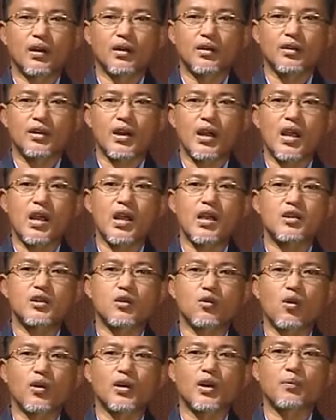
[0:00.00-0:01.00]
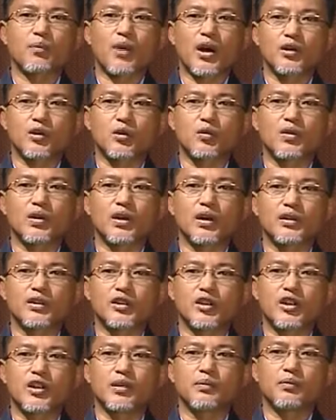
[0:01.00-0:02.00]
based on a particular
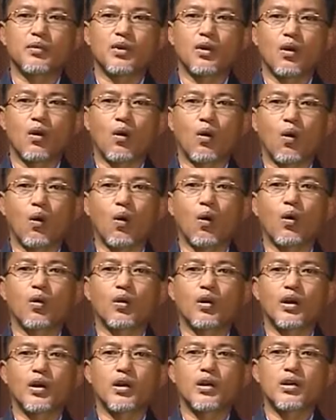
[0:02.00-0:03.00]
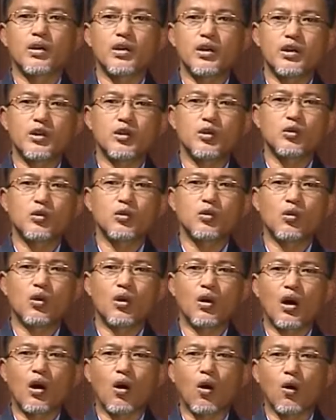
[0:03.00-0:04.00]
theme or issue
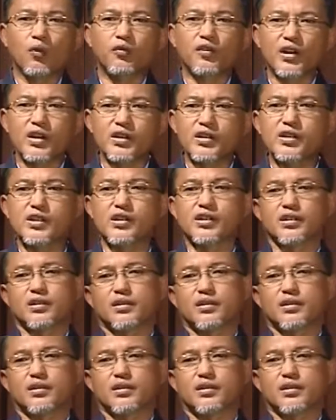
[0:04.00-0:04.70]
of concern.